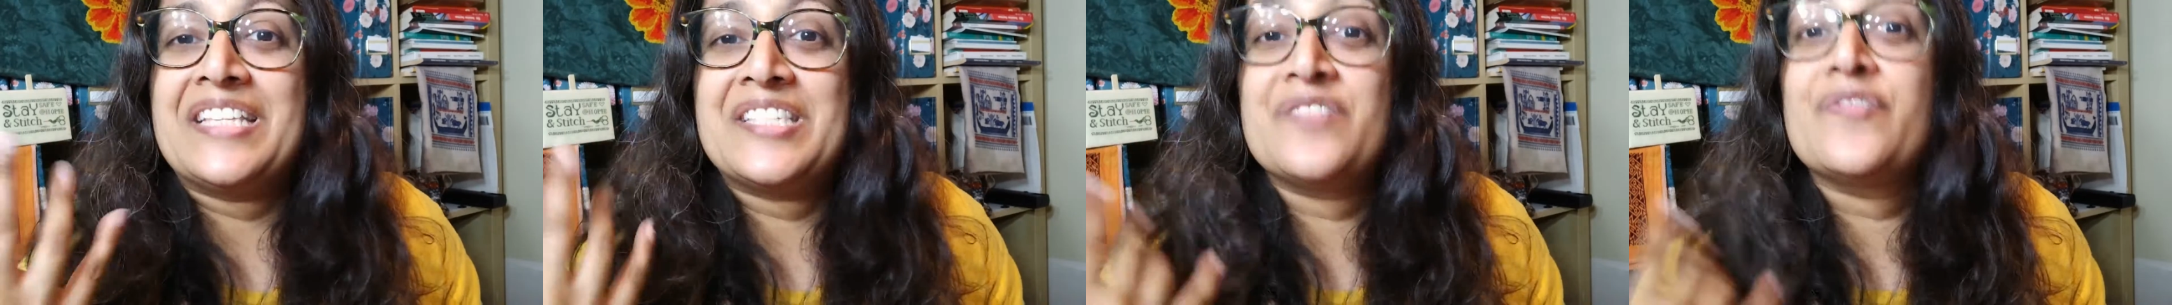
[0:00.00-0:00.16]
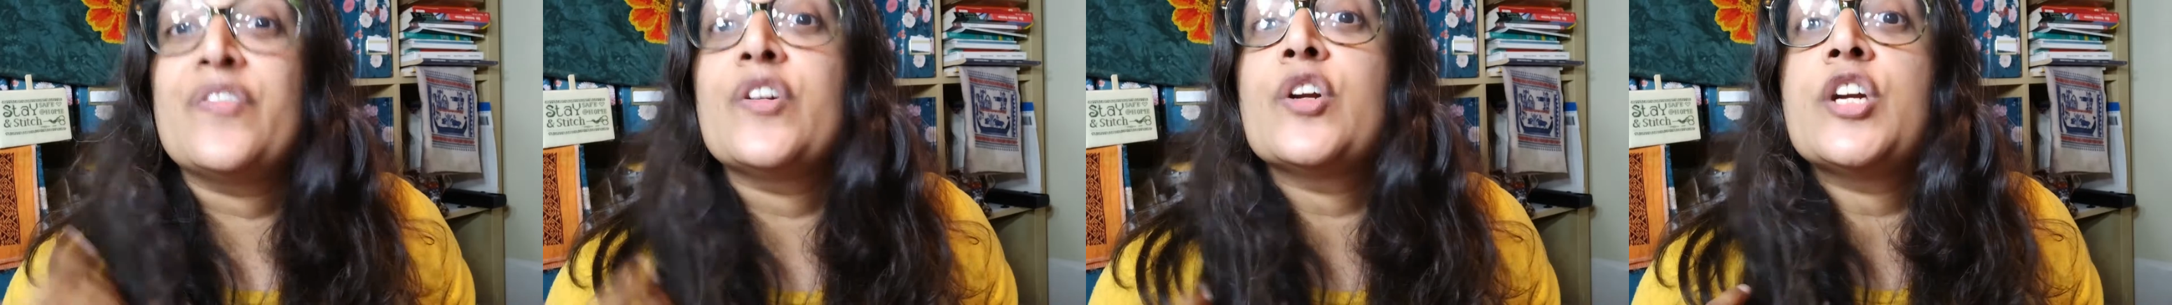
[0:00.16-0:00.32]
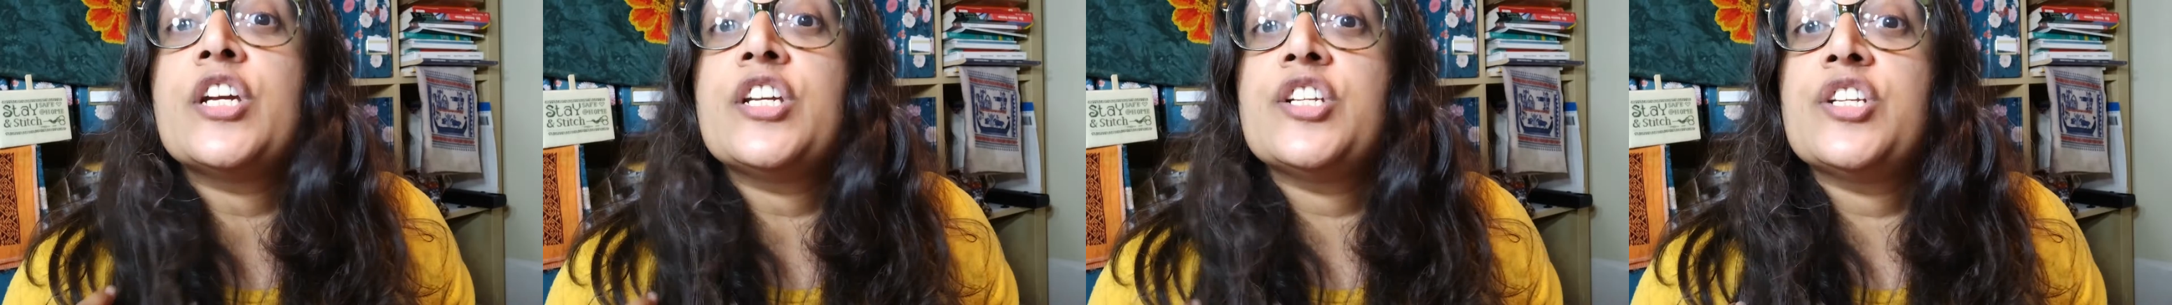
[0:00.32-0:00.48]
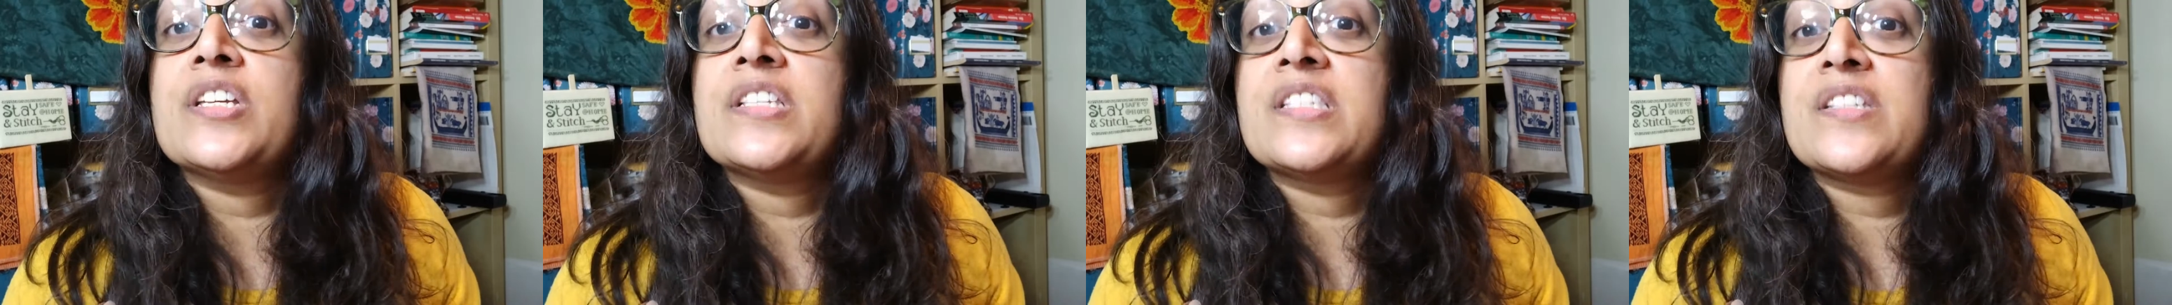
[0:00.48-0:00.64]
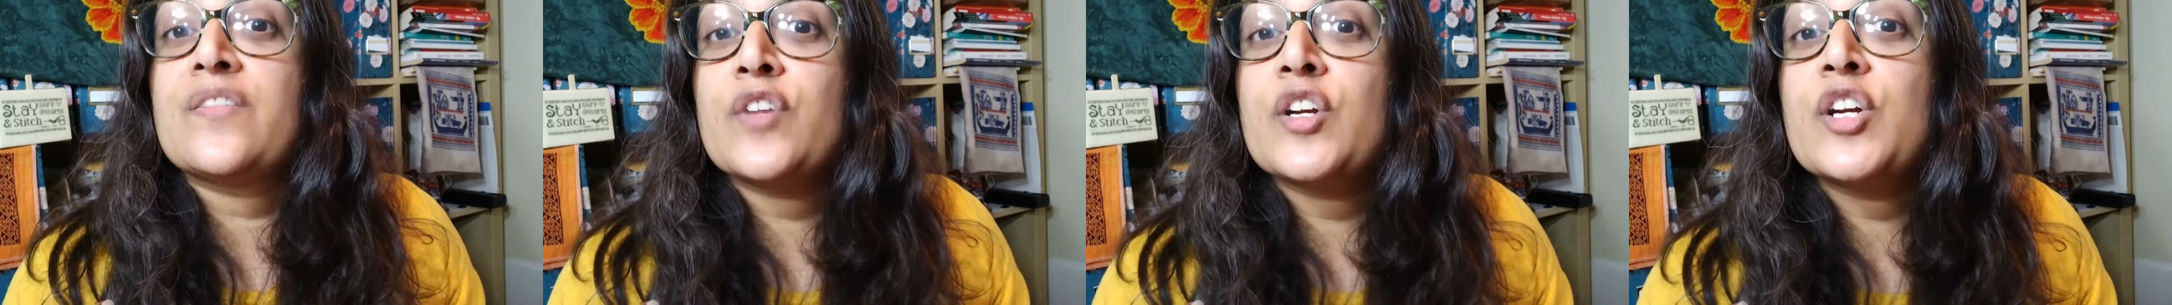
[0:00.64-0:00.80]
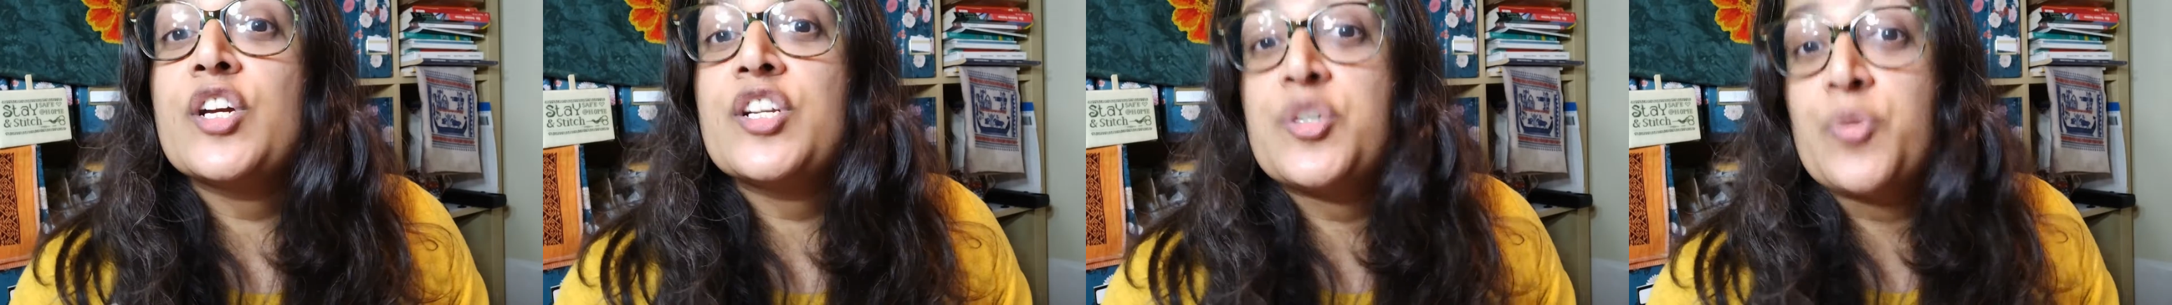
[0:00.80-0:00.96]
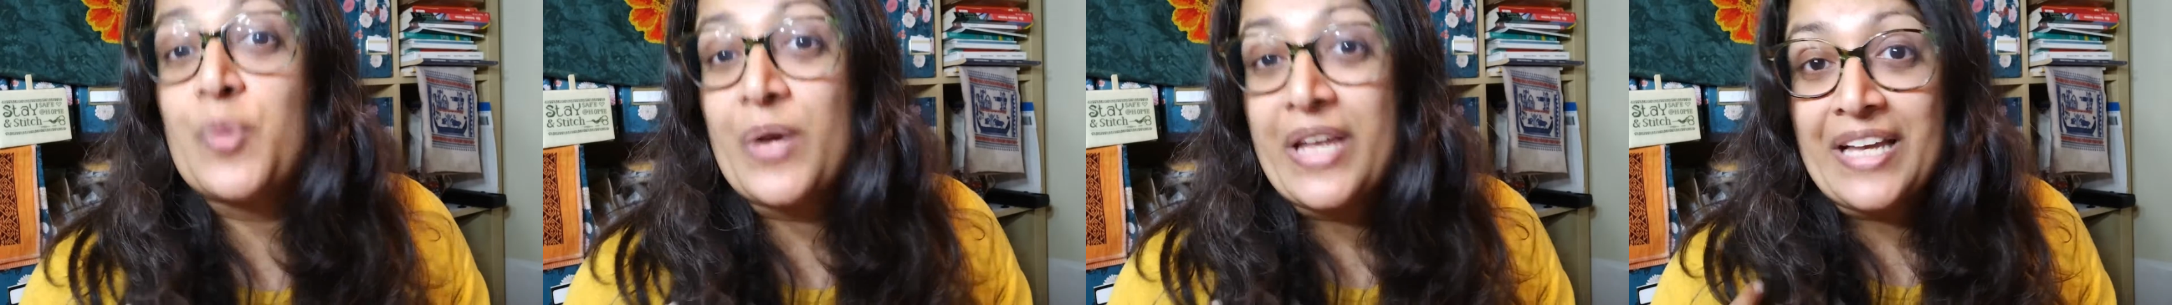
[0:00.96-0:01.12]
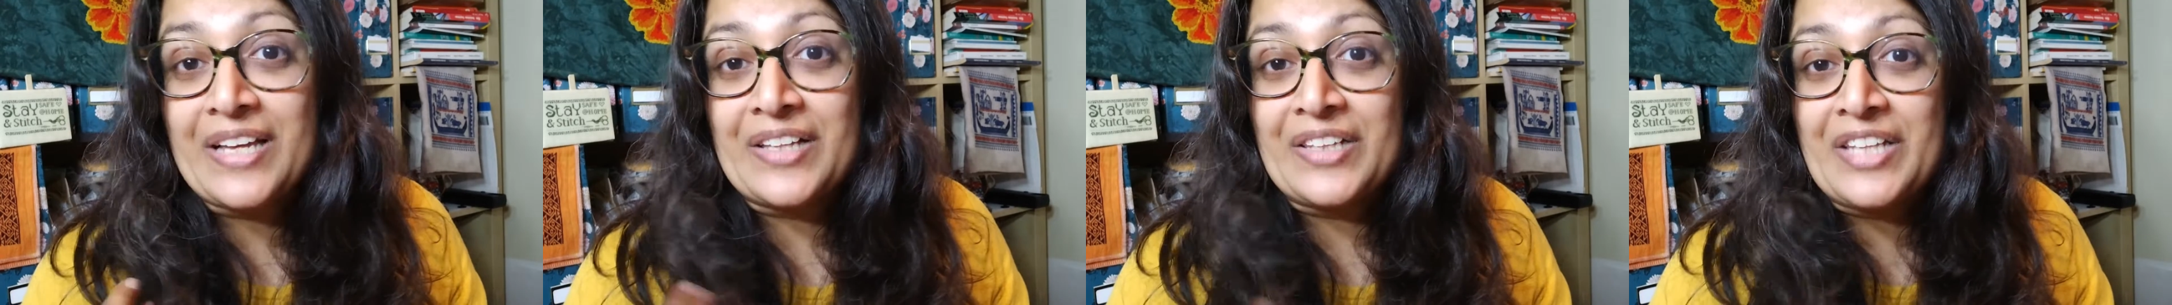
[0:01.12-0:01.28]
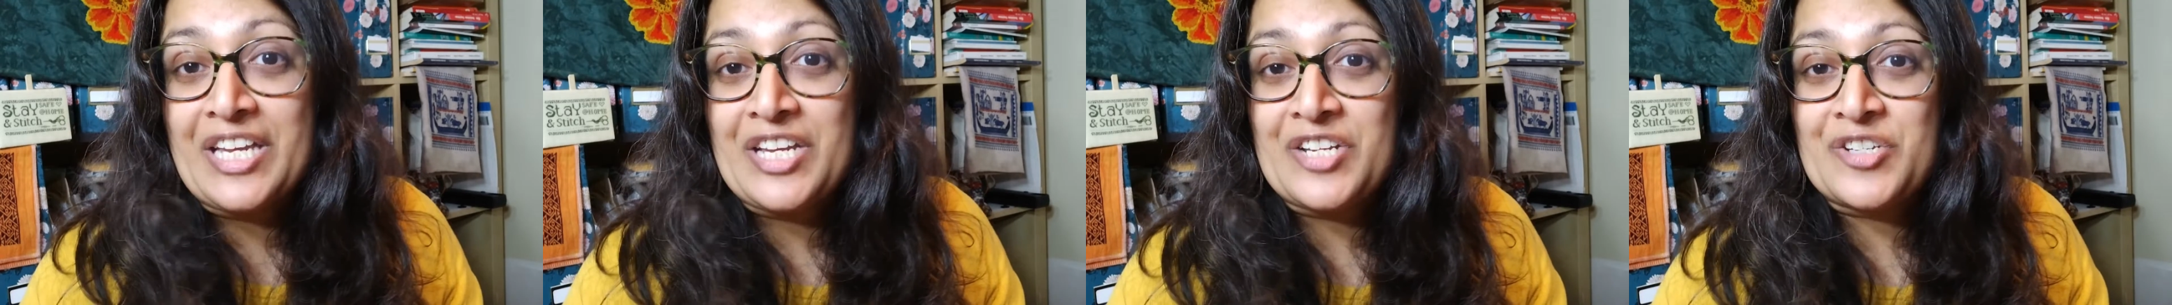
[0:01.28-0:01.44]
it's a very
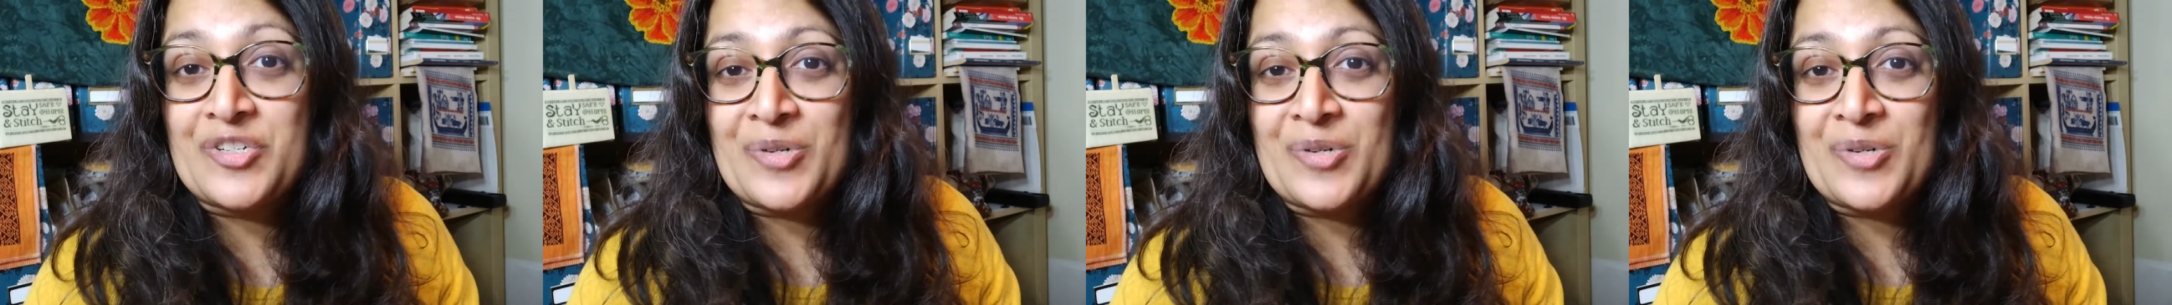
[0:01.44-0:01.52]
twinkly